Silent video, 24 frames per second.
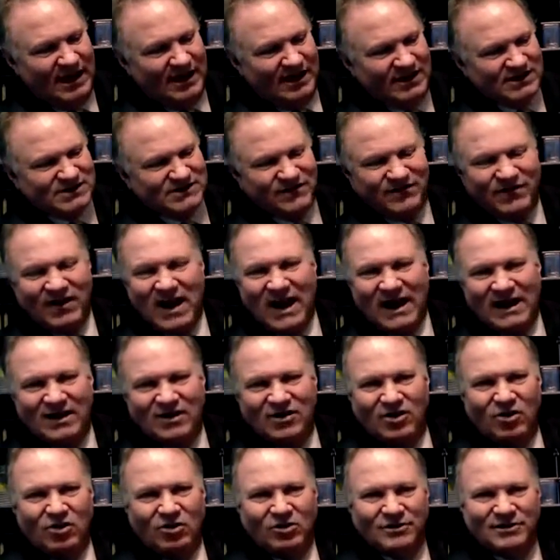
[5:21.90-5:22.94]
and it's
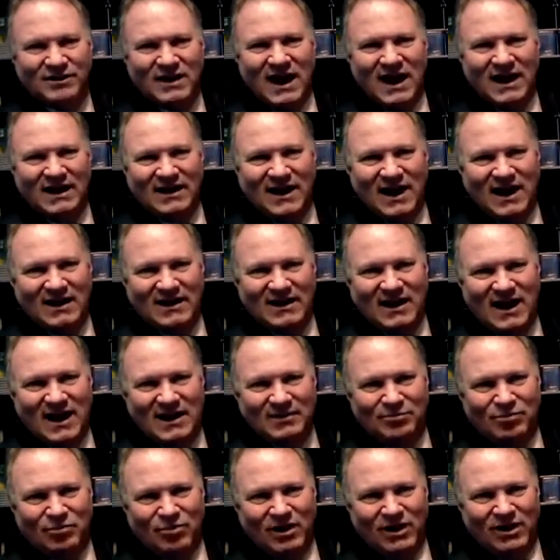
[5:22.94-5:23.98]
fine gold,
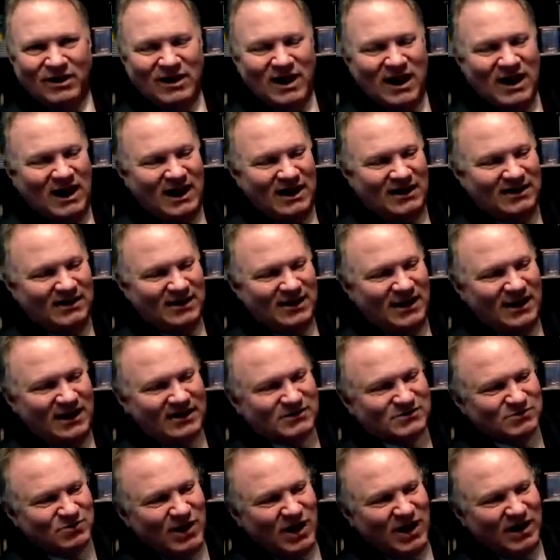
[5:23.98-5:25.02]
999.9,
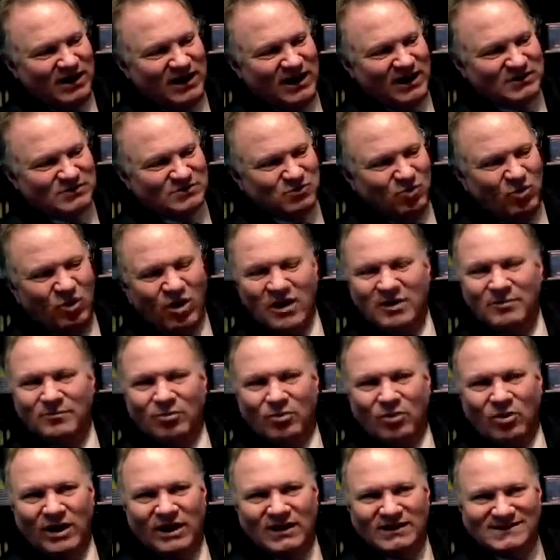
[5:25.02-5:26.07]
as well as
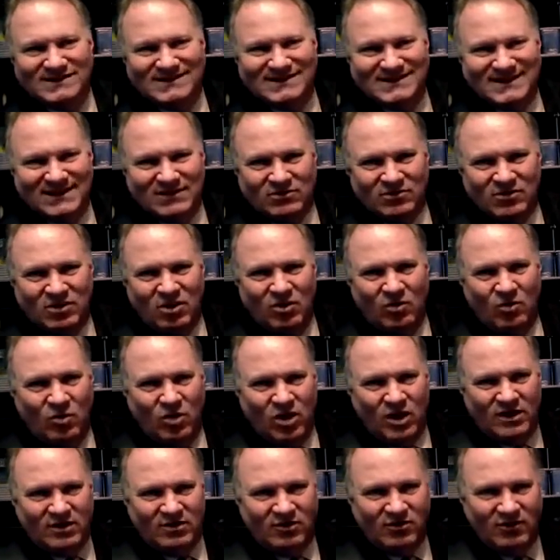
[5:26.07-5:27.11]

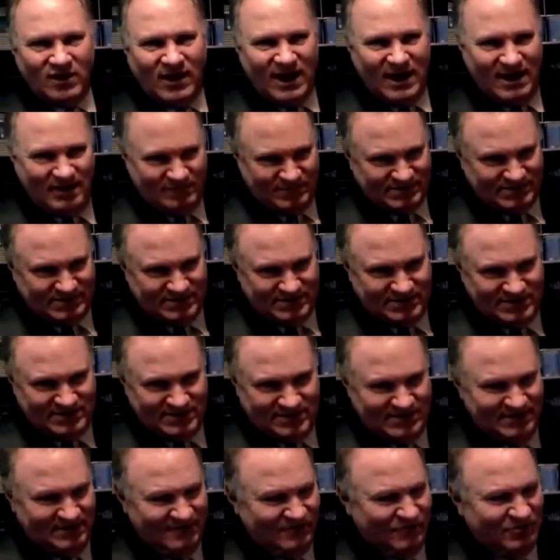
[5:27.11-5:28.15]
1.01 grams,
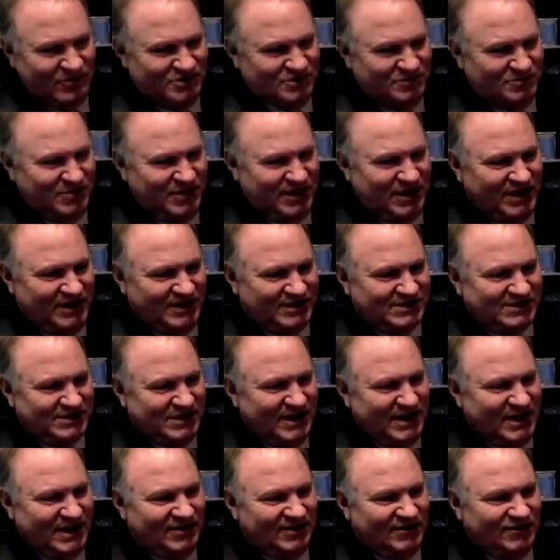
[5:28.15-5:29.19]
which
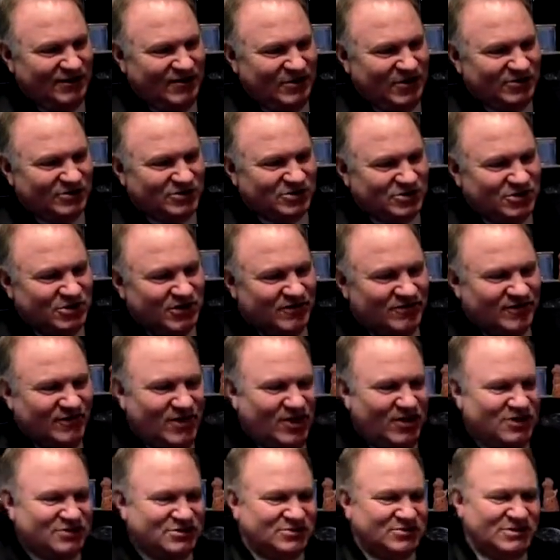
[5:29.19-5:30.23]
means in the future,
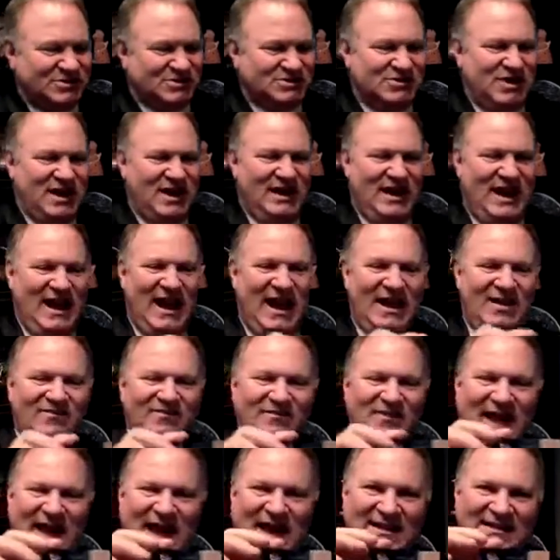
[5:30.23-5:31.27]
if countries try to add
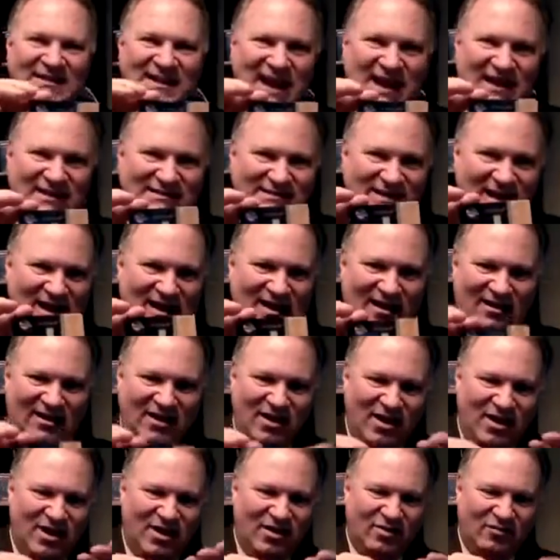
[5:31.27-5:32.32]
a VAT tax on it,
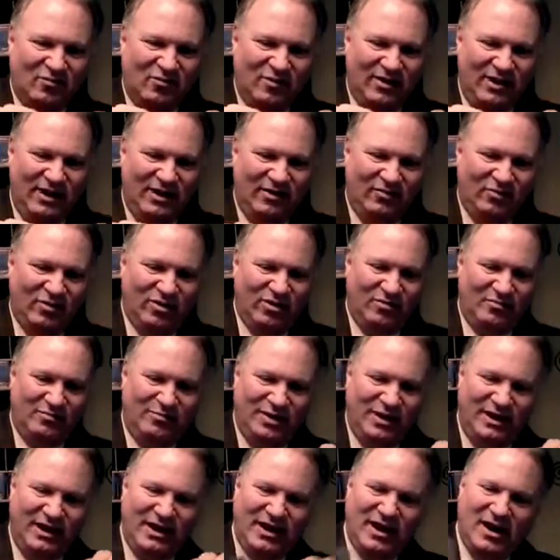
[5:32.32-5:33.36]
we will
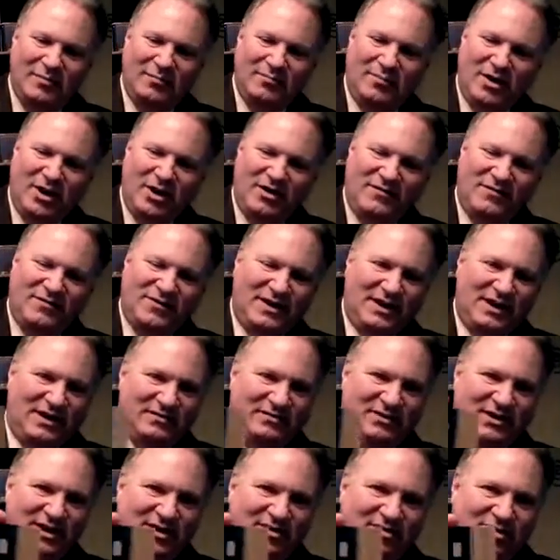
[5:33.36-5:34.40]
be above
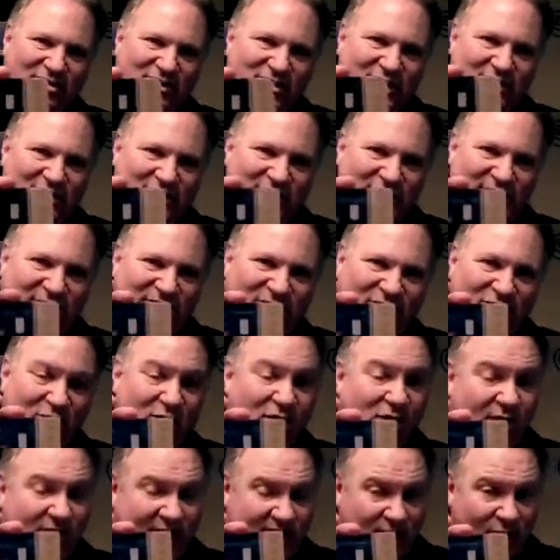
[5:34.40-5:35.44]
the legal limit
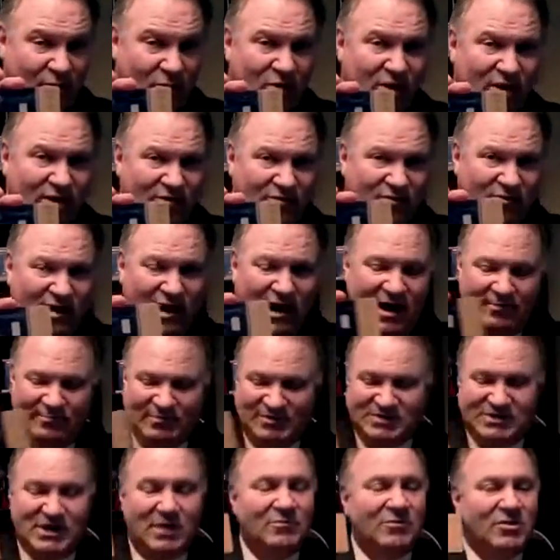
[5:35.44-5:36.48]
for a 1
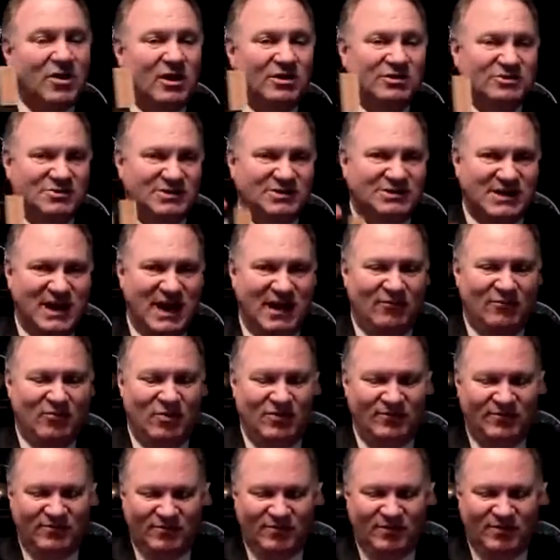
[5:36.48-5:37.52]
gram. Some countries have
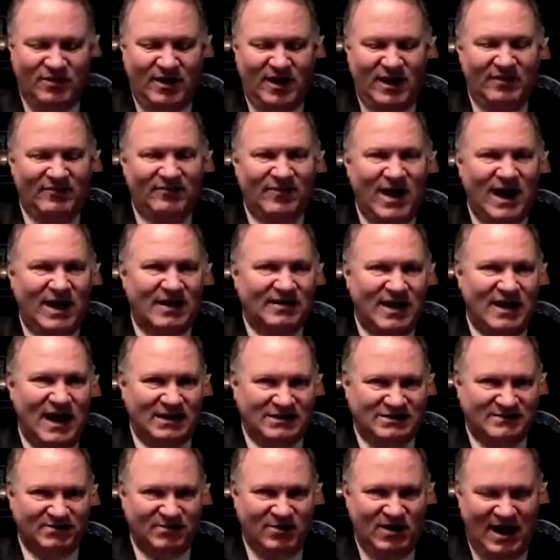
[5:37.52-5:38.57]
one for a VAT
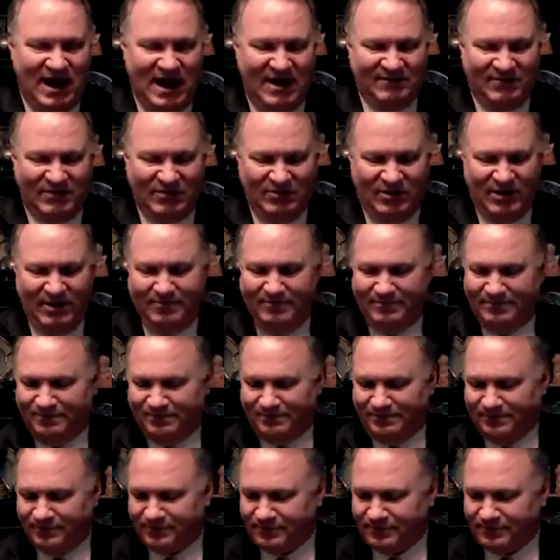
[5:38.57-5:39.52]
tax for half a gram.